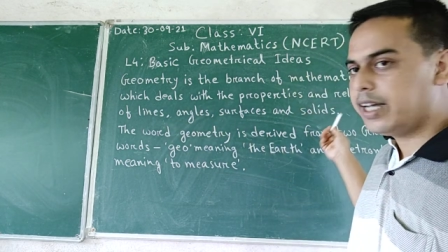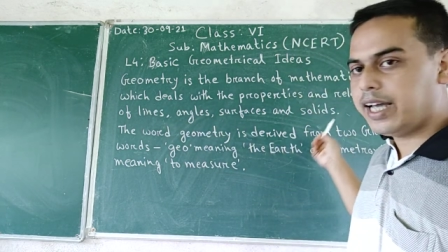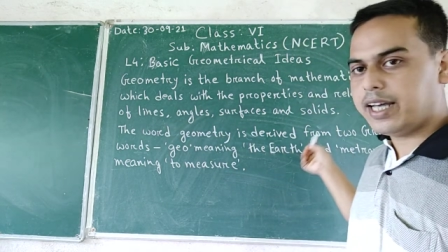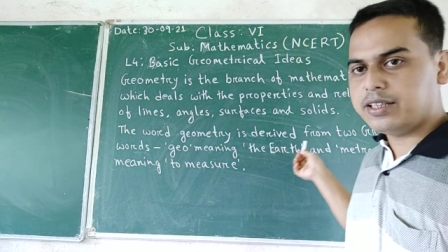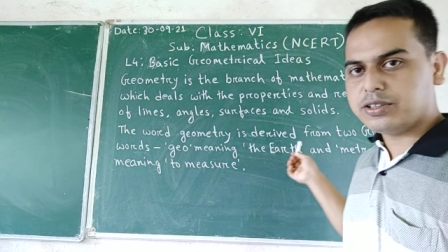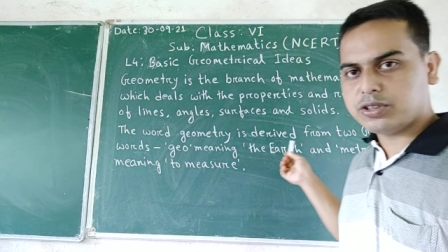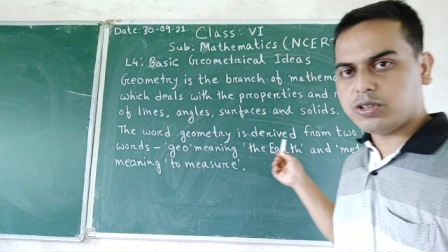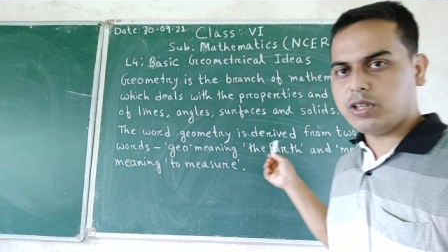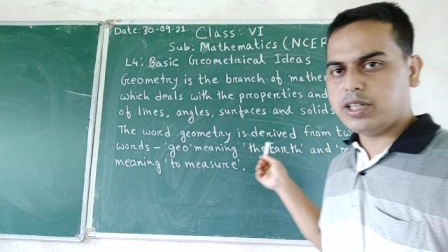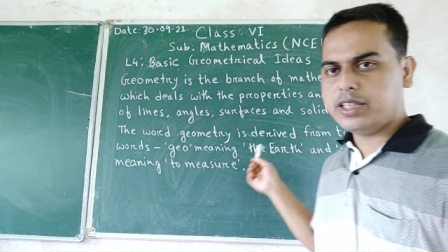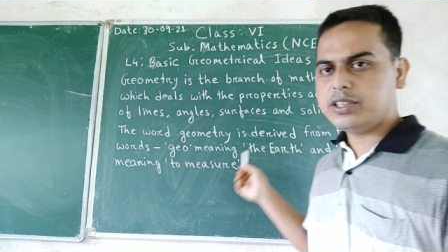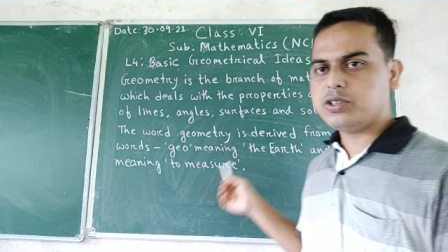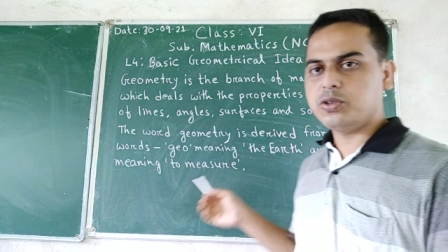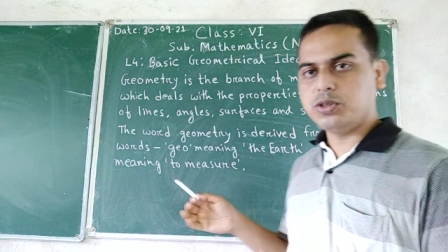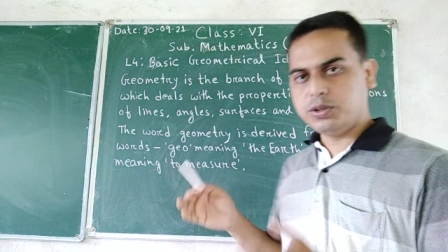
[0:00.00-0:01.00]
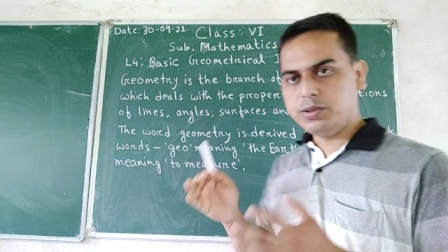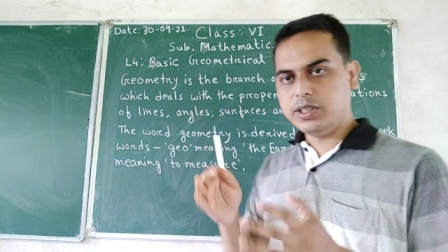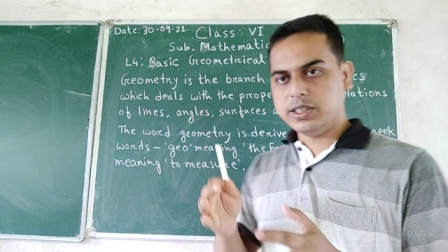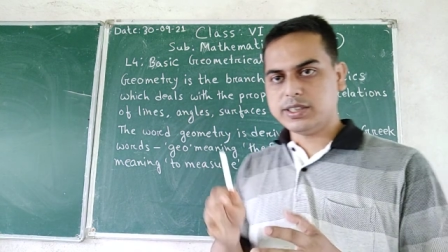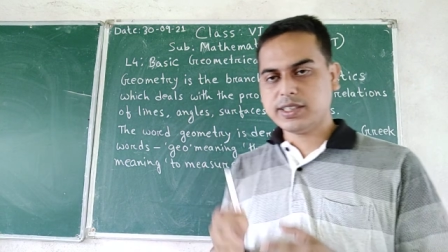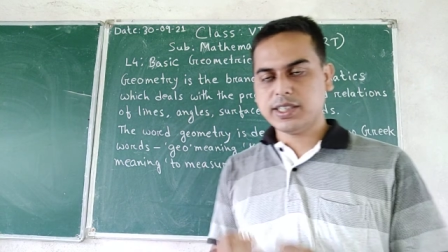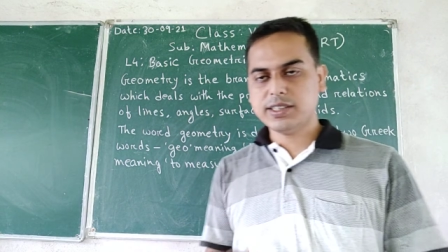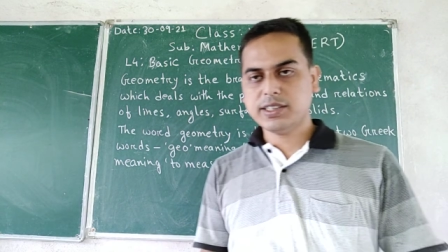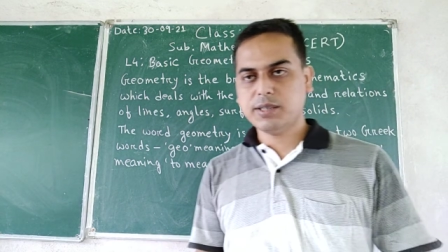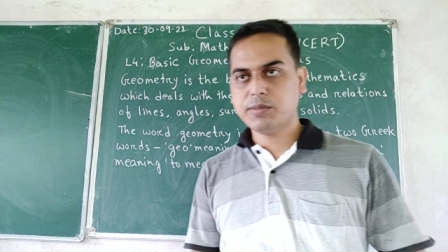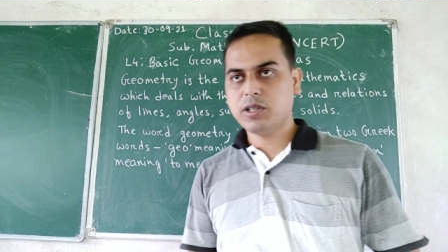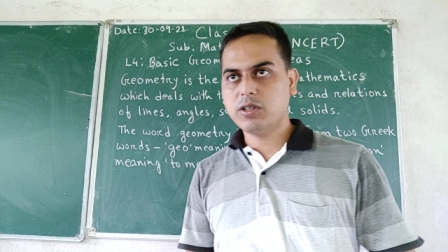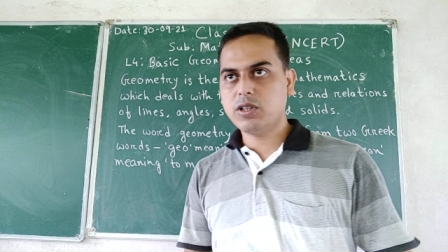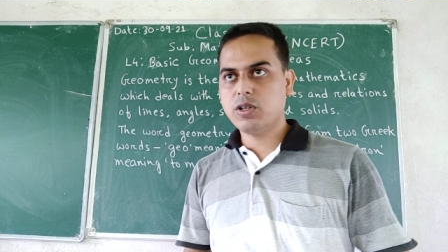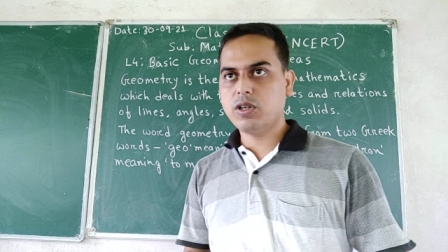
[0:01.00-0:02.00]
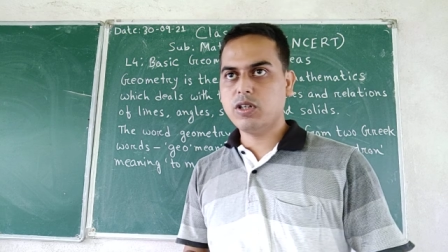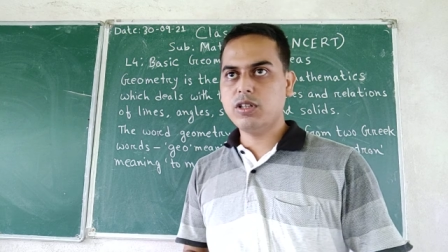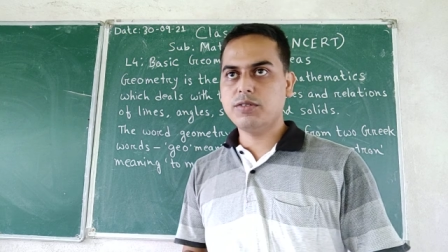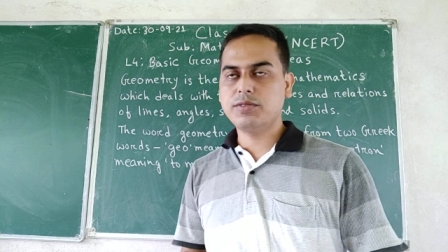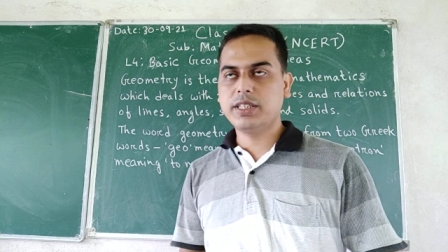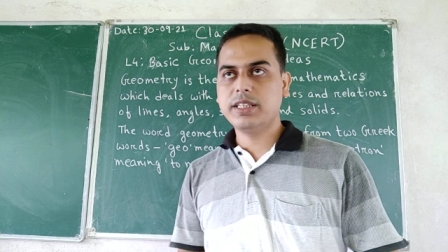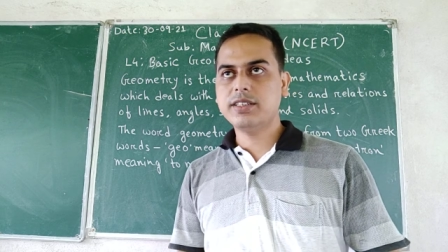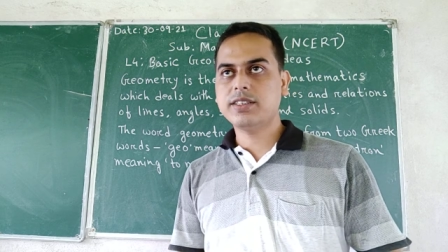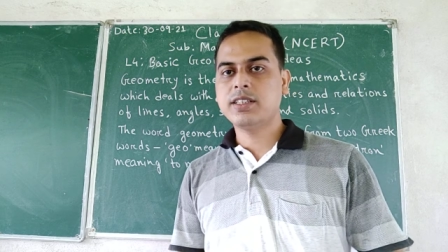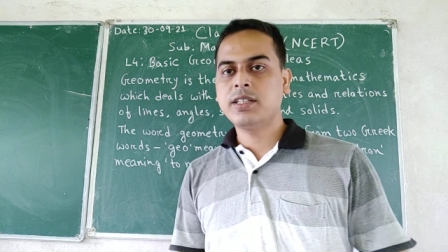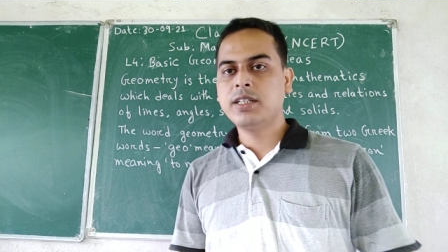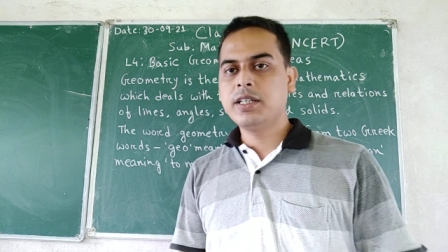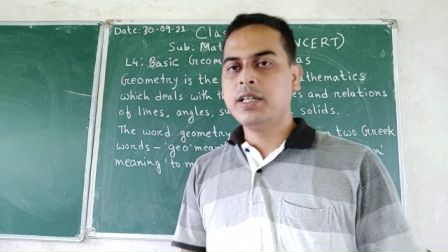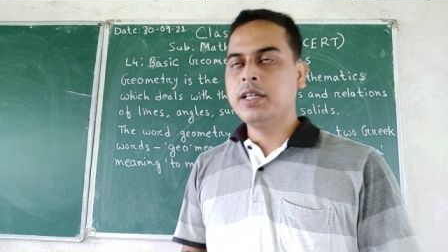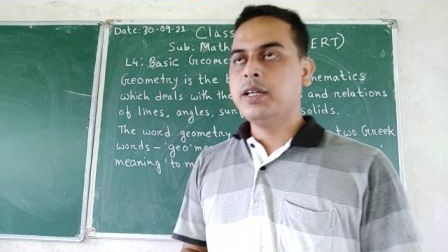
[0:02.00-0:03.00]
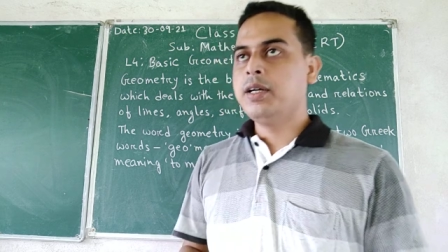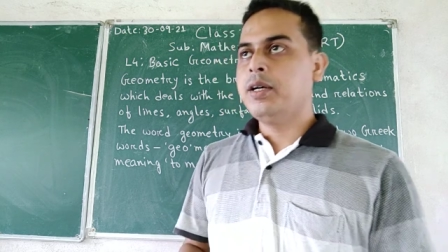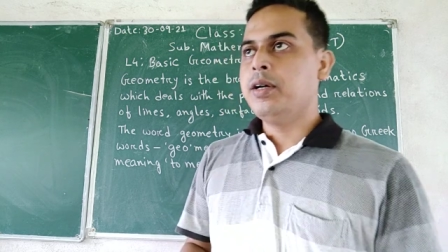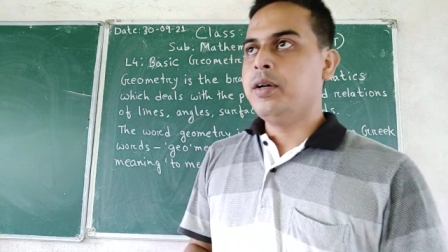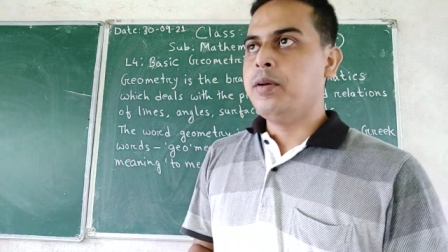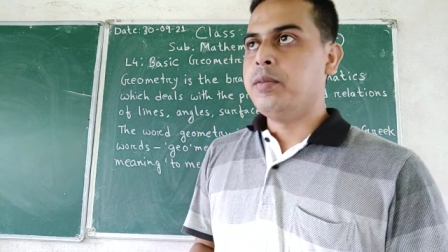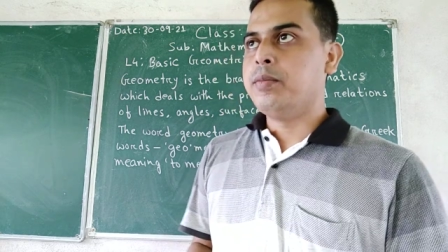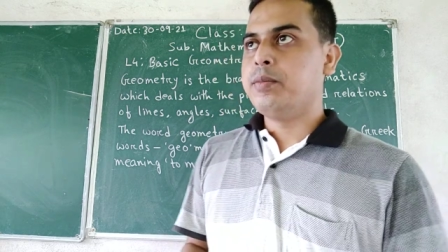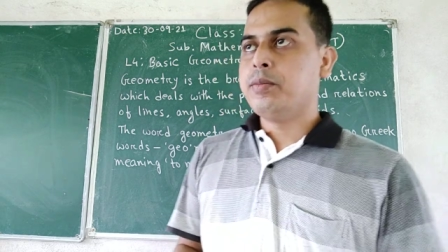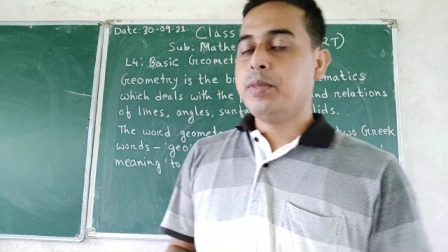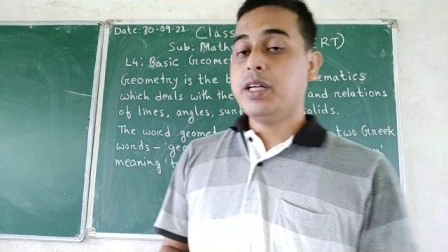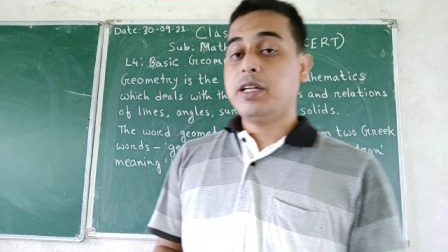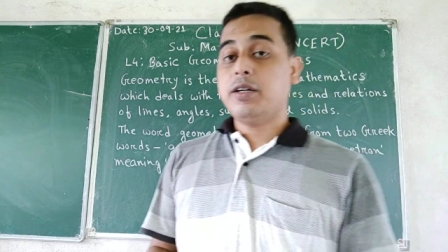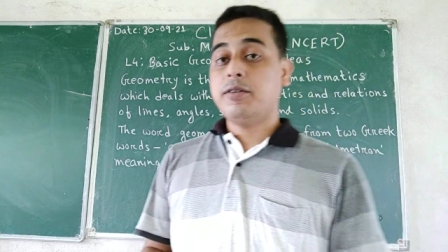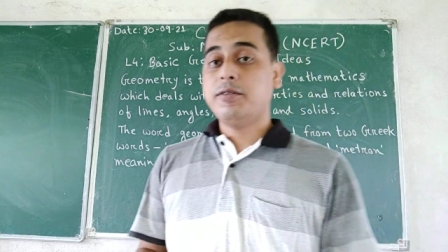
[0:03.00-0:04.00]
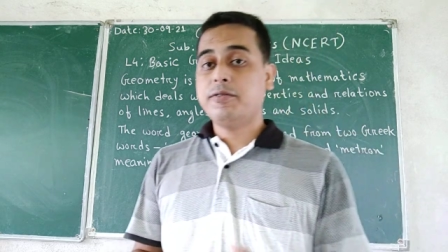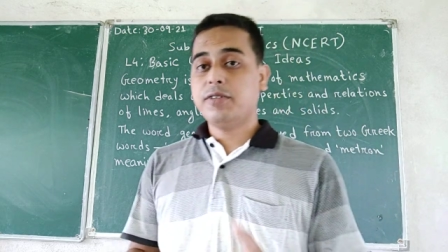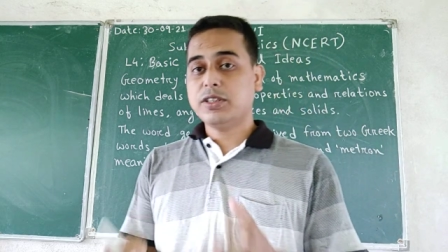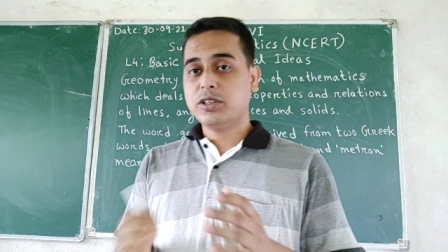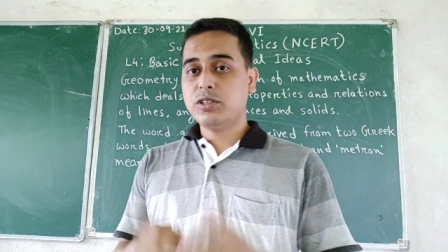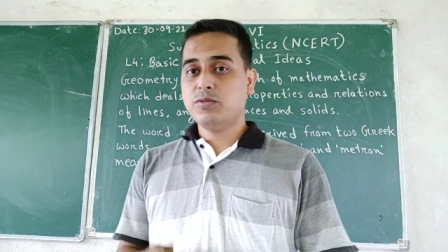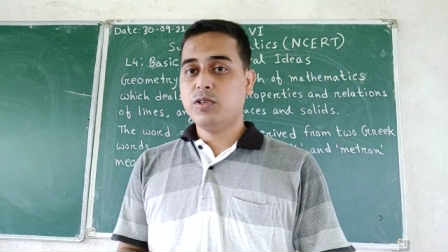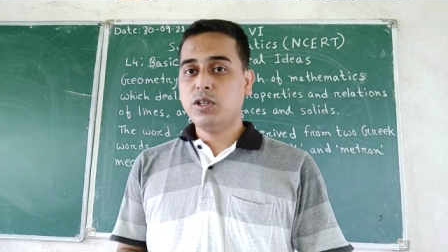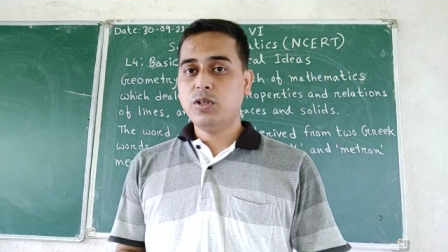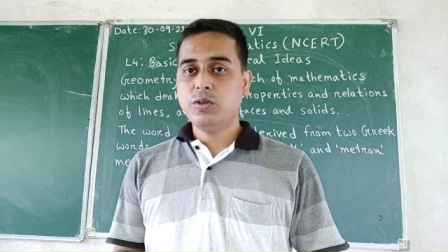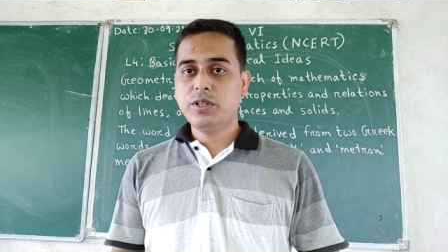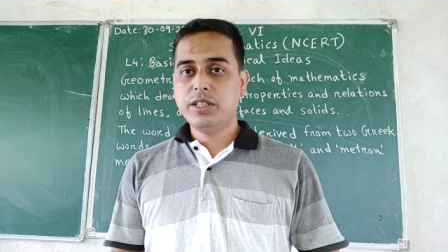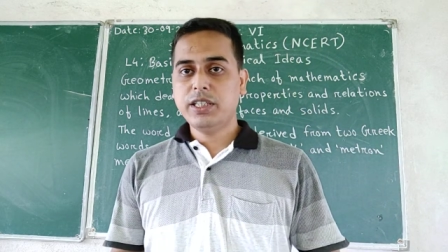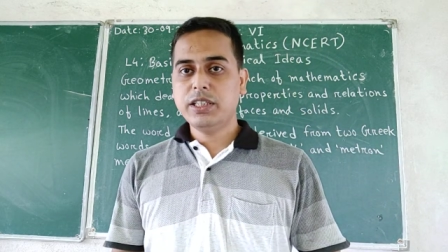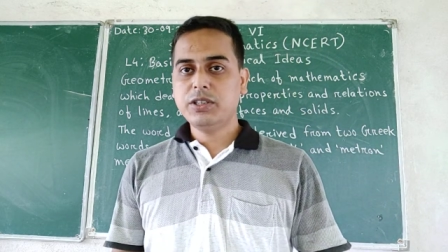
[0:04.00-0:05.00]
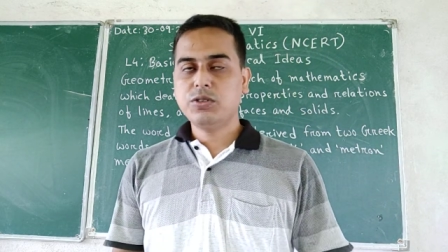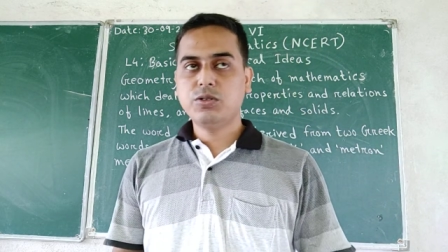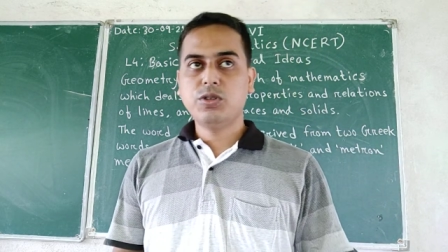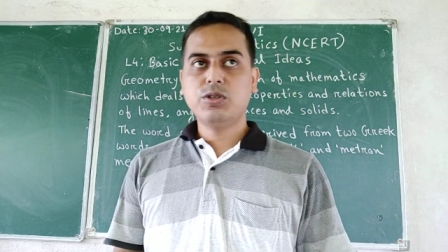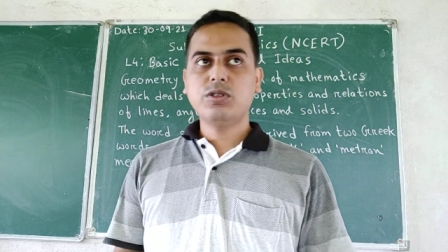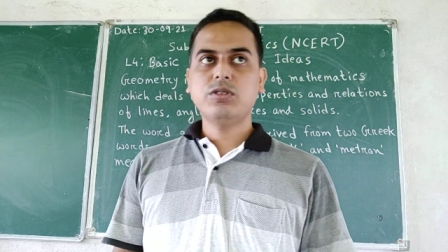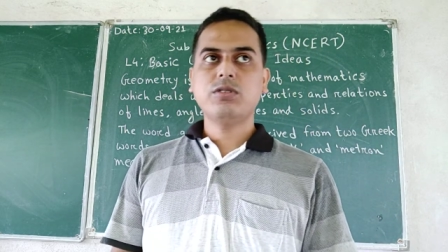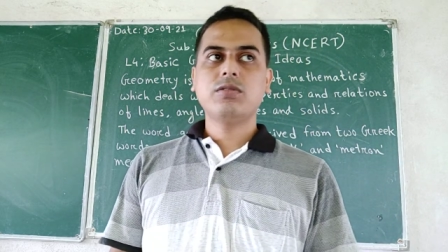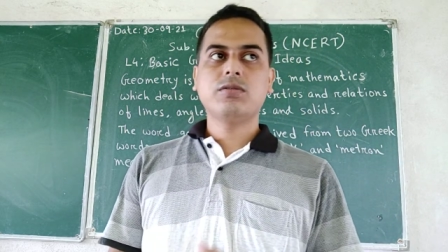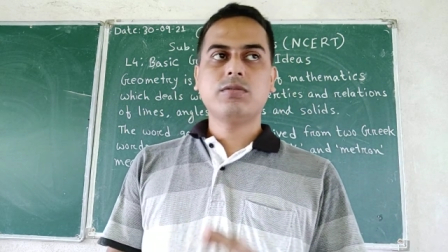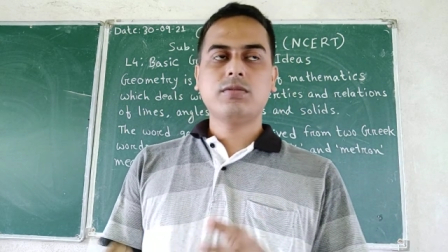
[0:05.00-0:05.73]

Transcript: and solids? We will discuss about all of this. But first of all, we need to know